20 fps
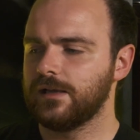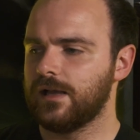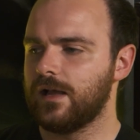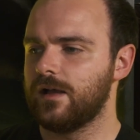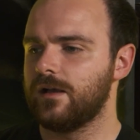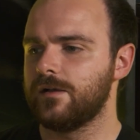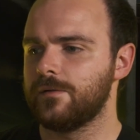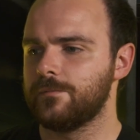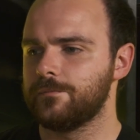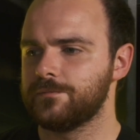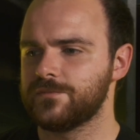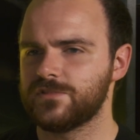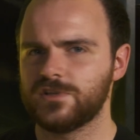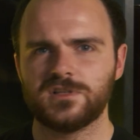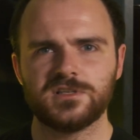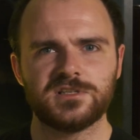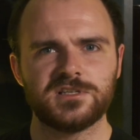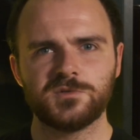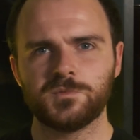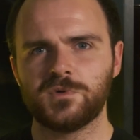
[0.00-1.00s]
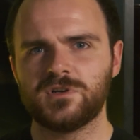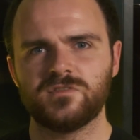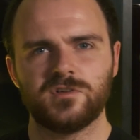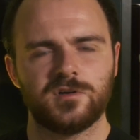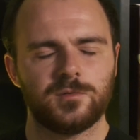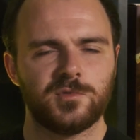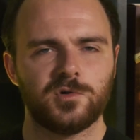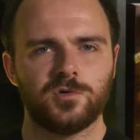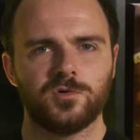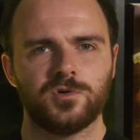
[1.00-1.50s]
Um, so this is one of
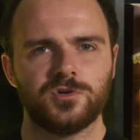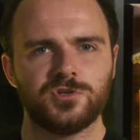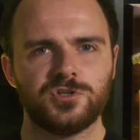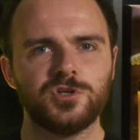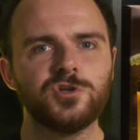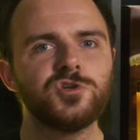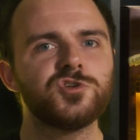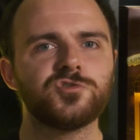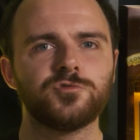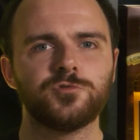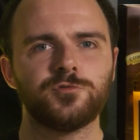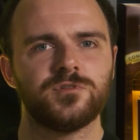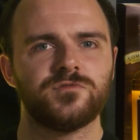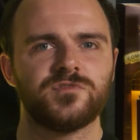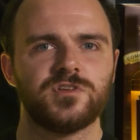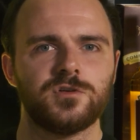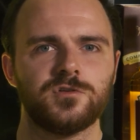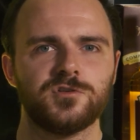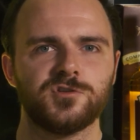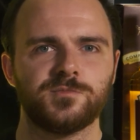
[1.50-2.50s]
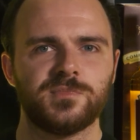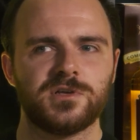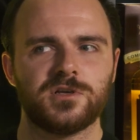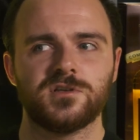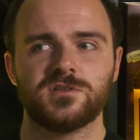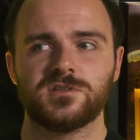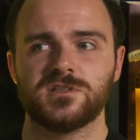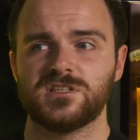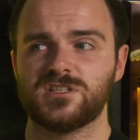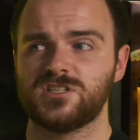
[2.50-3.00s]
our more unusual reviews
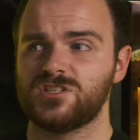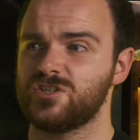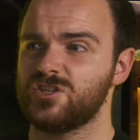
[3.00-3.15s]
because it's